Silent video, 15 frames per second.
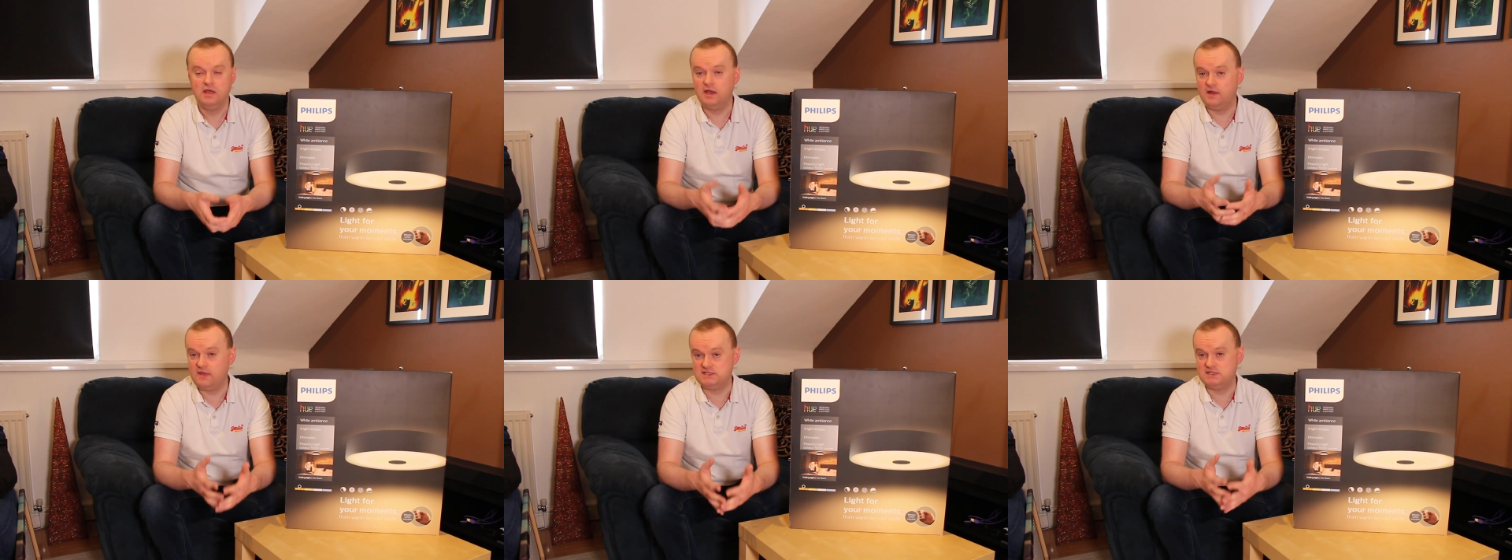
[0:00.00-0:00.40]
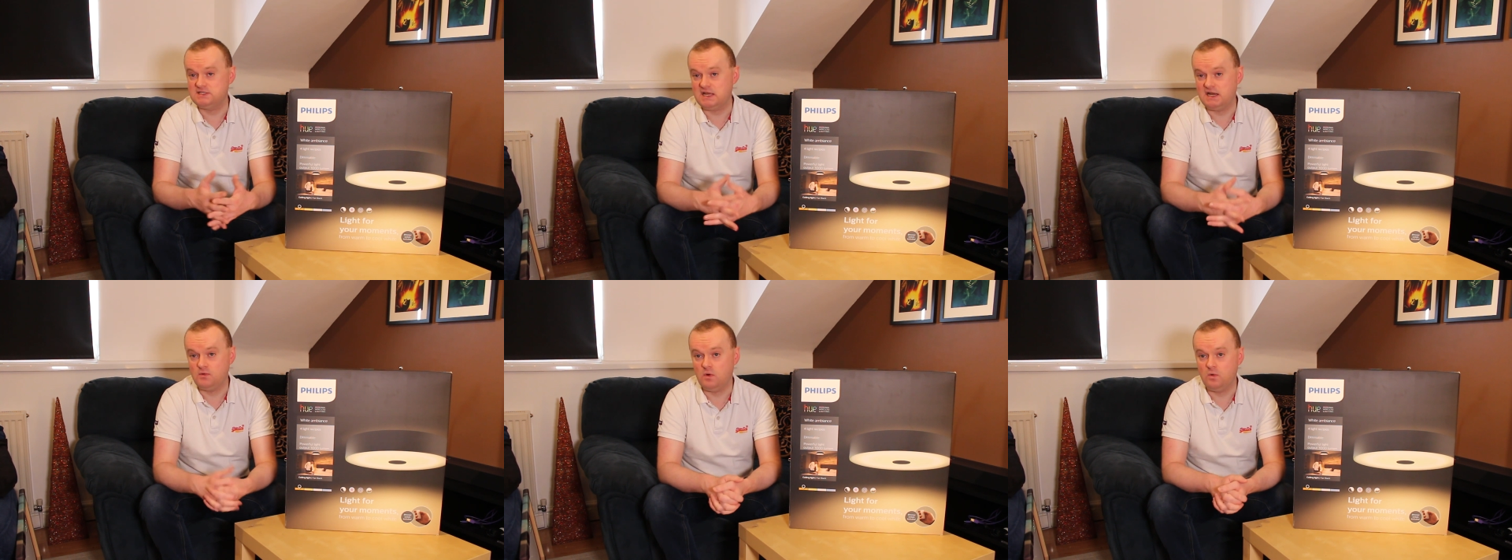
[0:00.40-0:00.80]
And that's
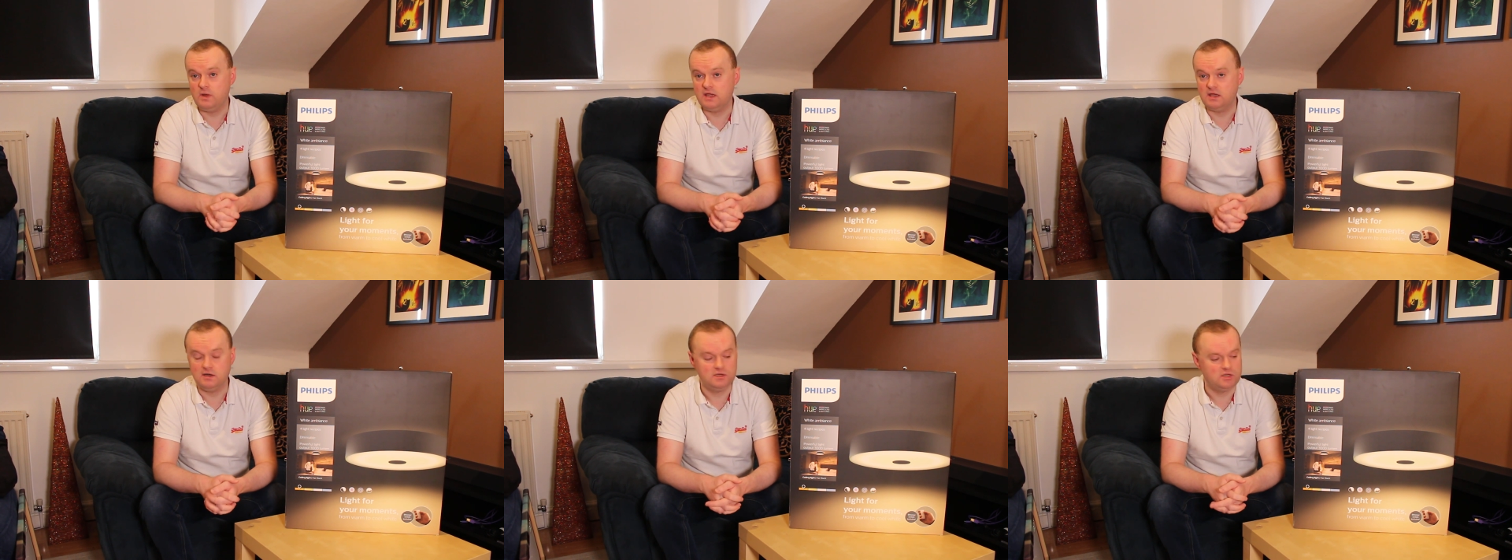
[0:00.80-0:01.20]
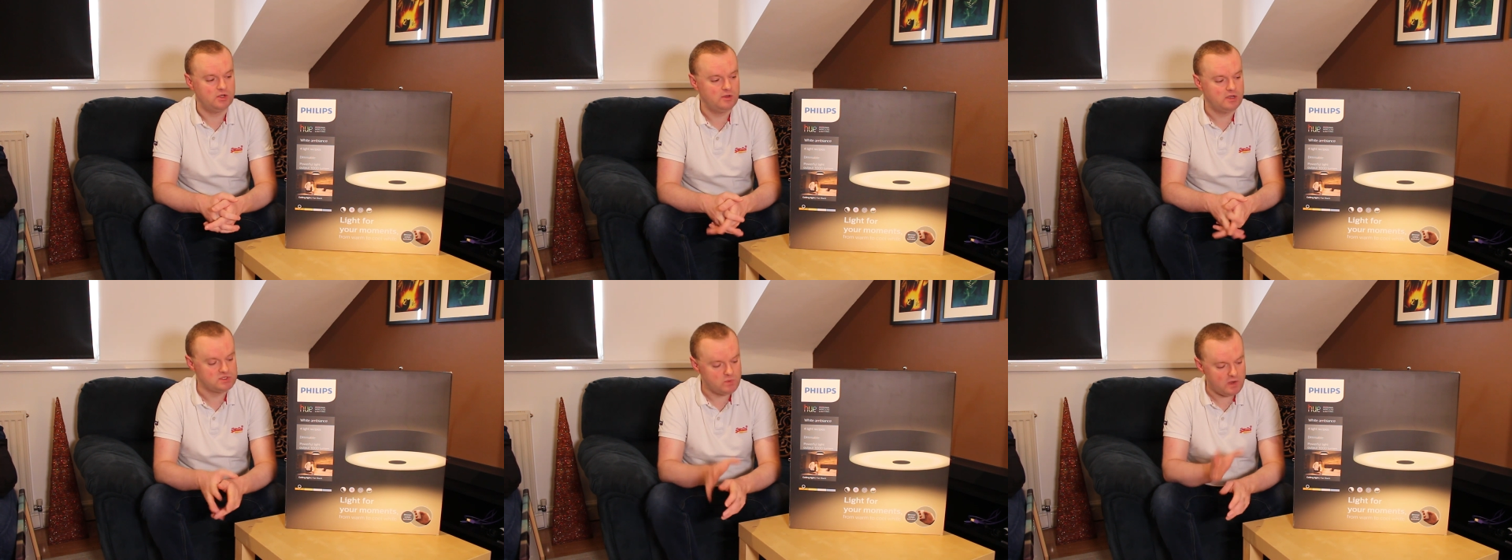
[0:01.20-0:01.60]
exactly what we're going to do,
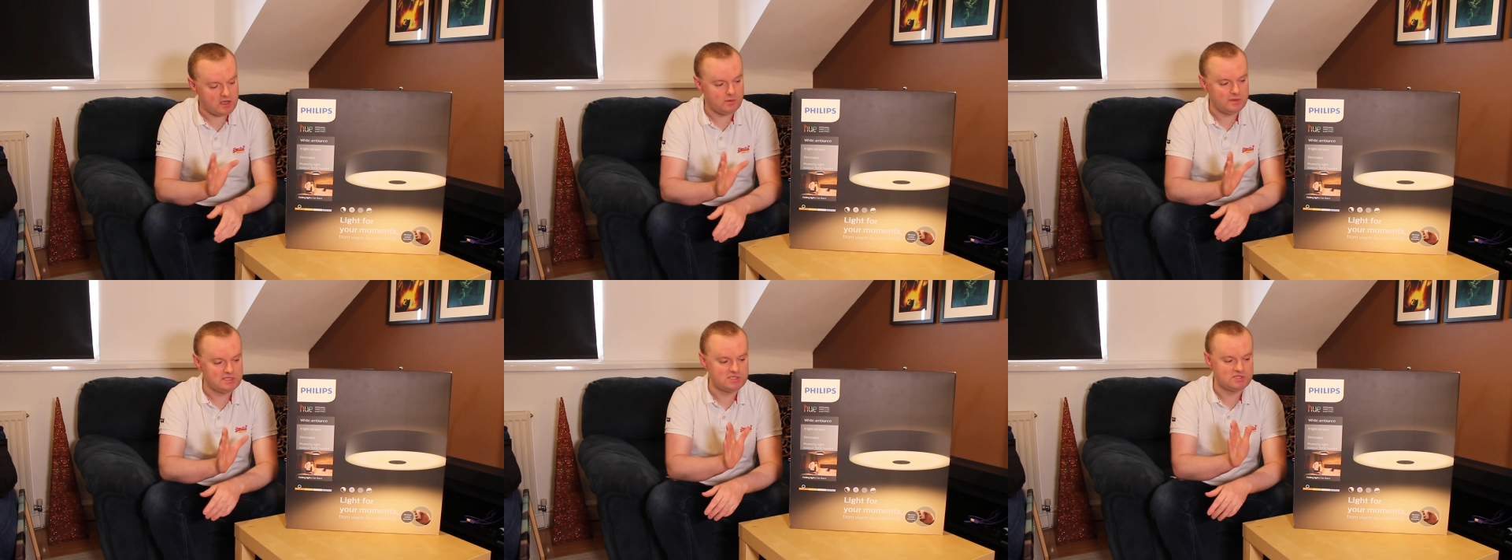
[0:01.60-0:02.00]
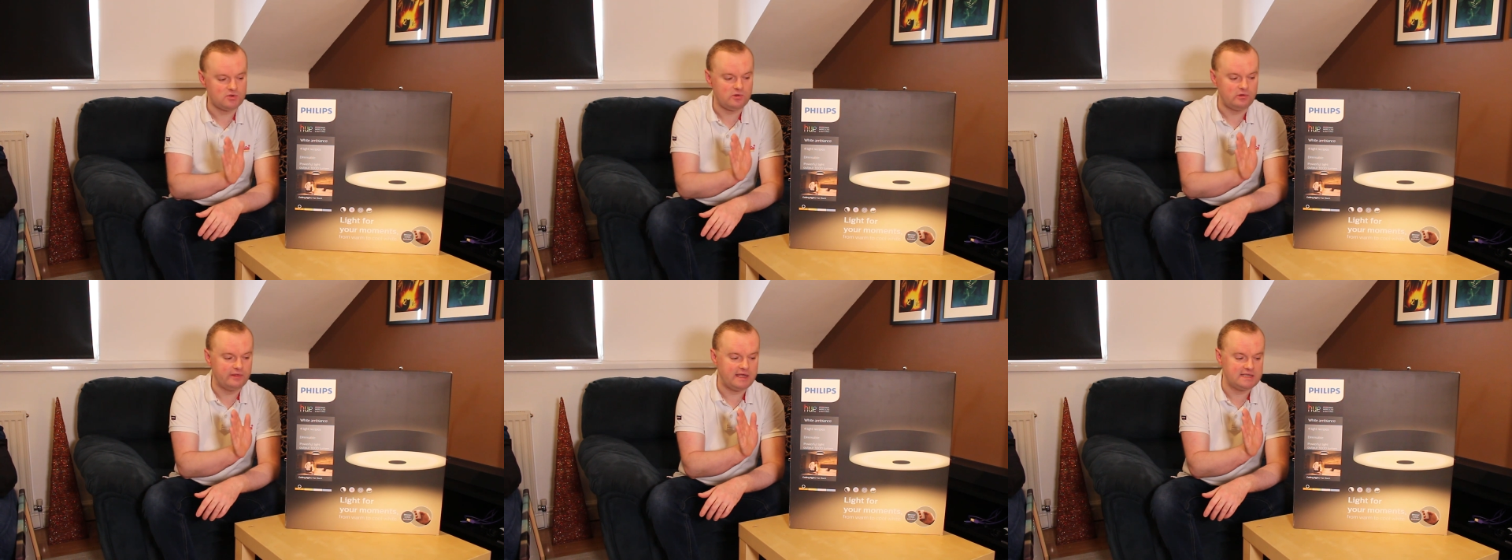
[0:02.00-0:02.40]
because we're going to
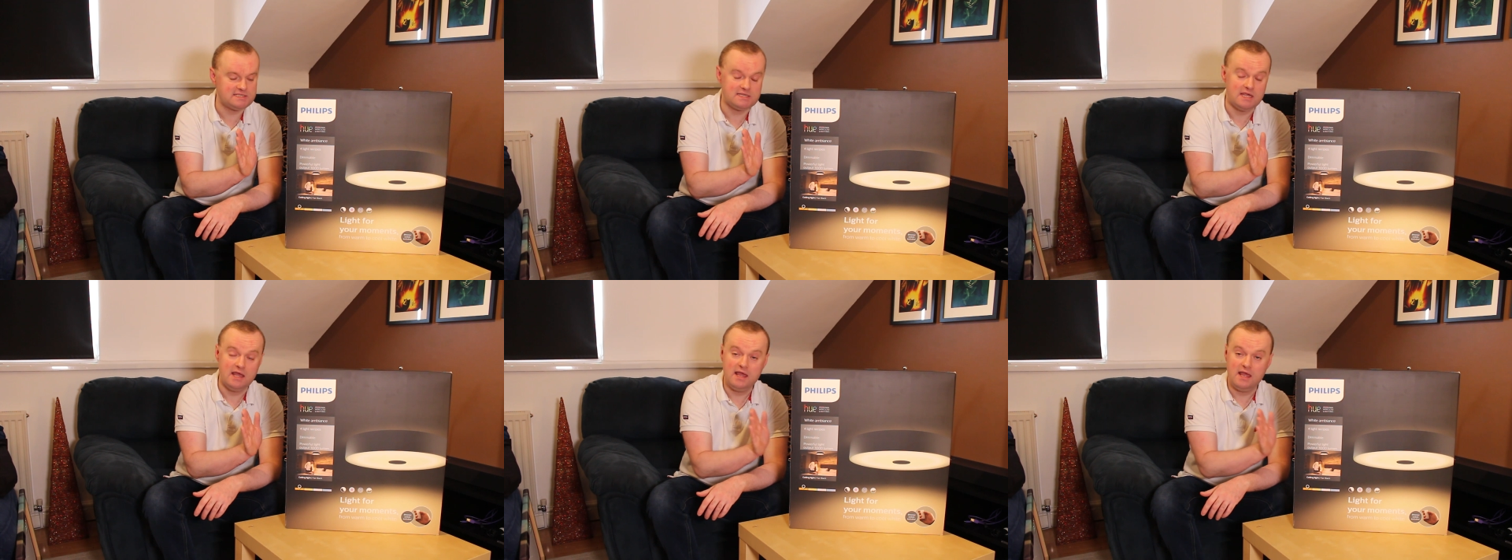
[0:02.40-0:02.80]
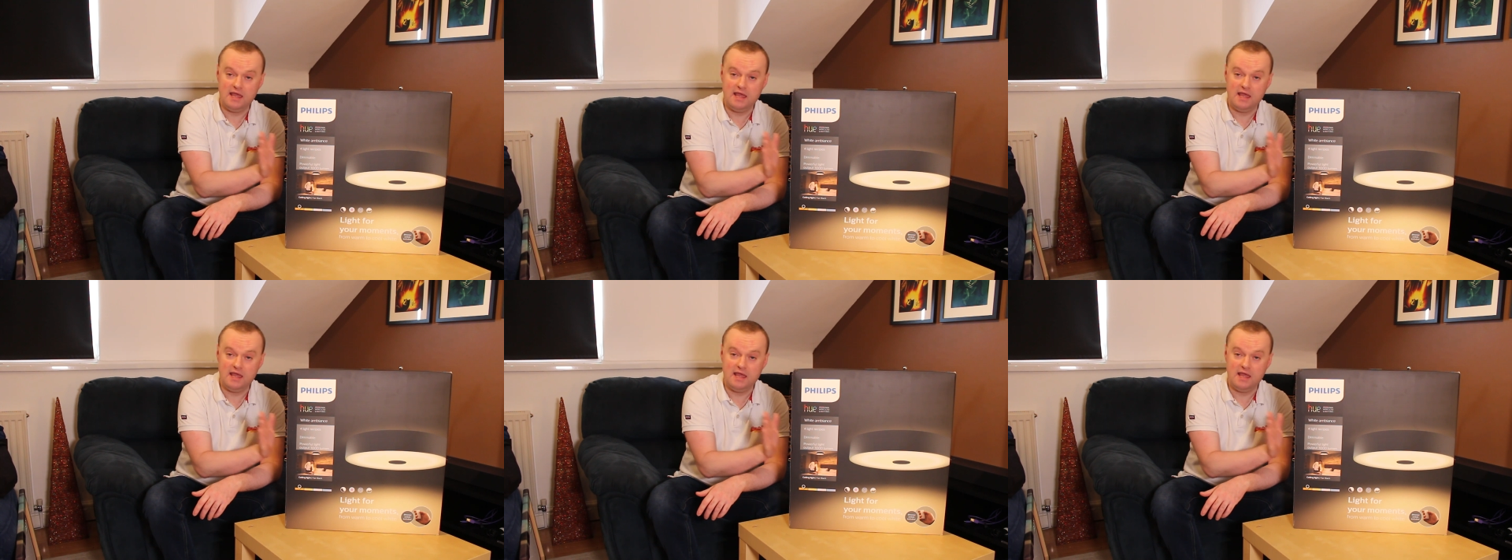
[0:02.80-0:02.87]
install this